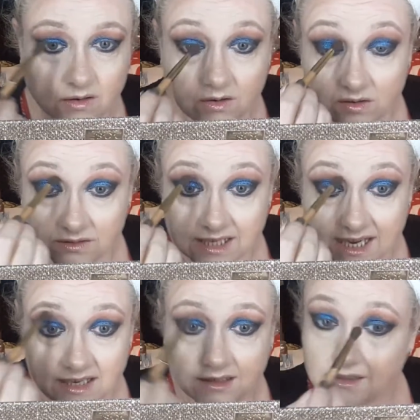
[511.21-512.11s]
All
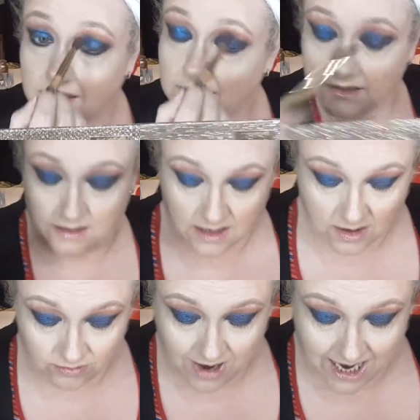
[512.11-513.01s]
day.
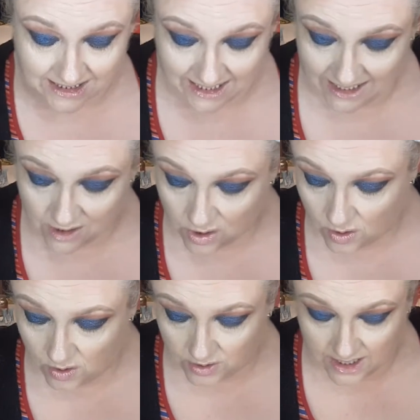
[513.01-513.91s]
Right, in a
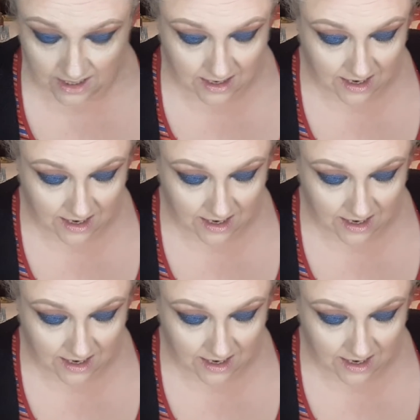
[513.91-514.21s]
corner,